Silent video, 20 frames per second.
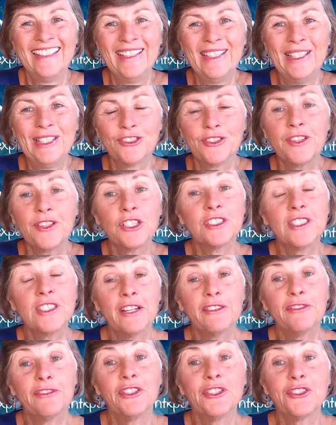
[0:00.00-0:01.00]
So there's a
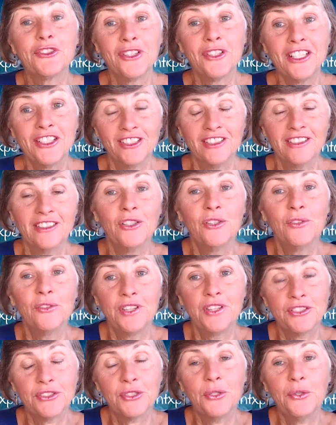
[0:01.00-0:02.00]
lot of frustration over
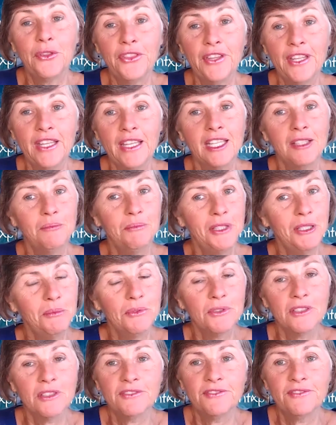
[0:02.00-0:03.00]
this whole thing, and
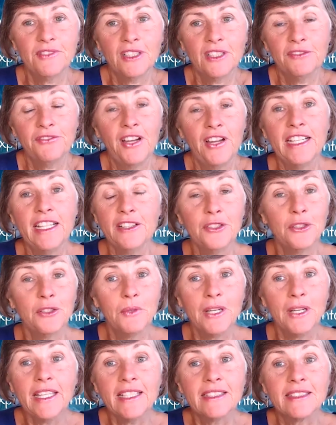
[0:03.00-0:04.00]
people are finding their
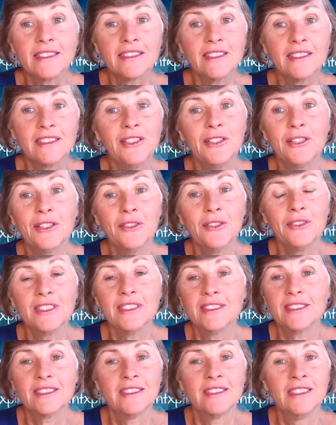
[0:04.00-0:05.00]
ways.
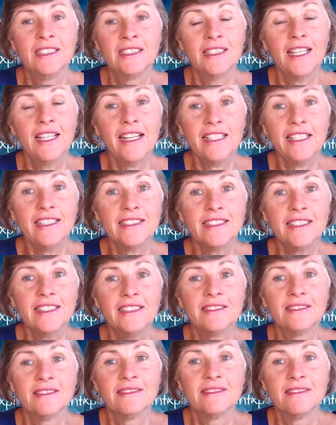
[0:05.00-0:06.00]
It's not easy.
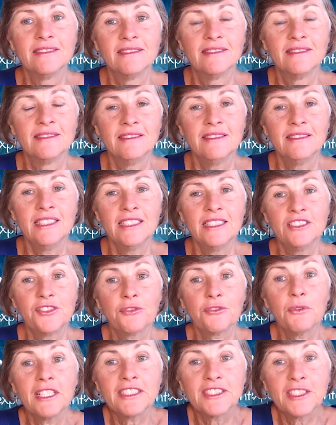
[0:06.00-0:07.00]
It's
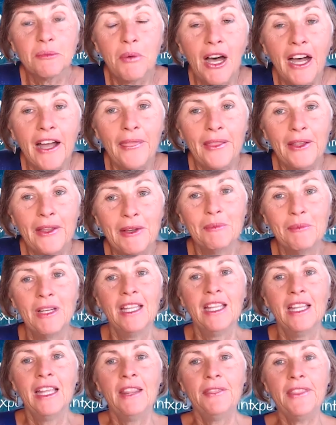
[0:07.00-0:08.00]
thrust upon them.
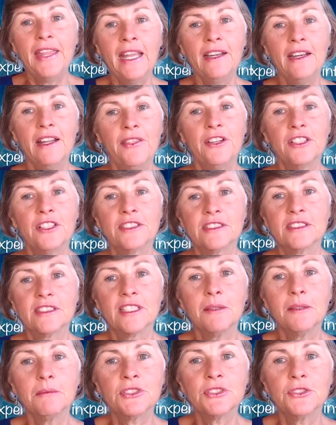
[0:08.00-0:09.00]
Then there's
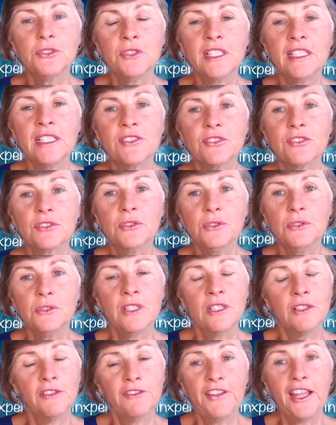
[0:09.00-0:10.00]
some students who
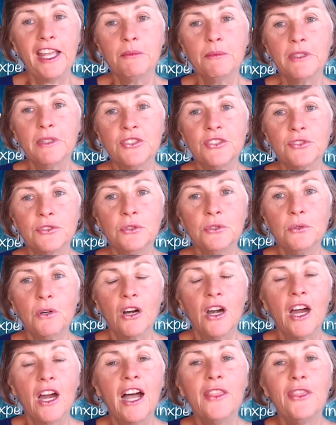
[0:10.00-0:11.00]
are families who
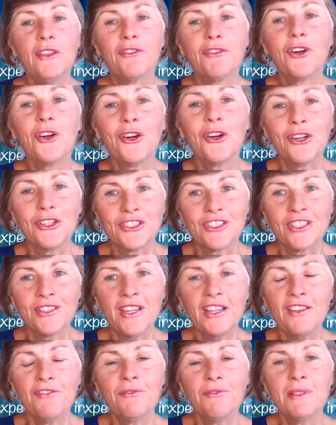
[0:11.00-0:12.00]
are on the verge.
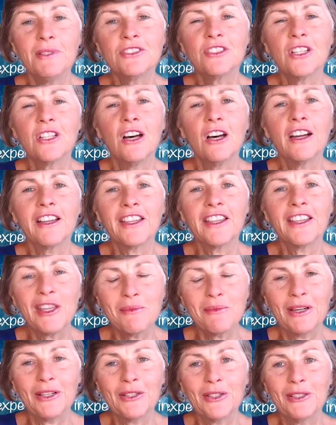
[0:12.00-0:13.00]
They've been
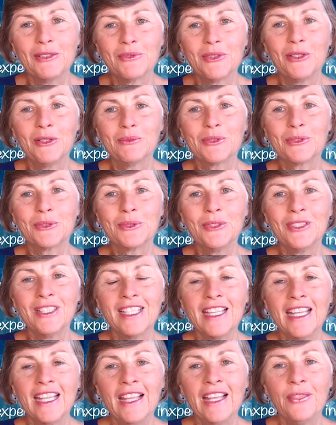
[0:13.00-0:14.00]
talking about
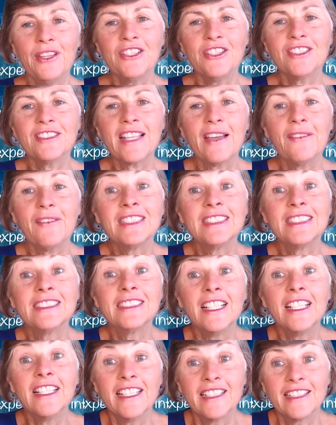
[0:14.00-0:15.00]
homeschooling. They just haven't
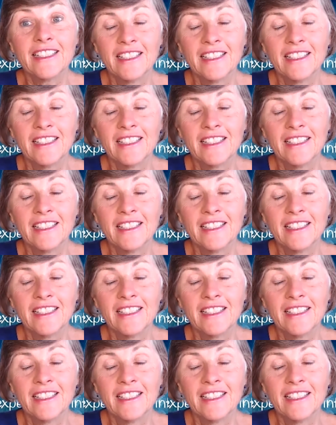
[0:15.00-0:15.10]
done it.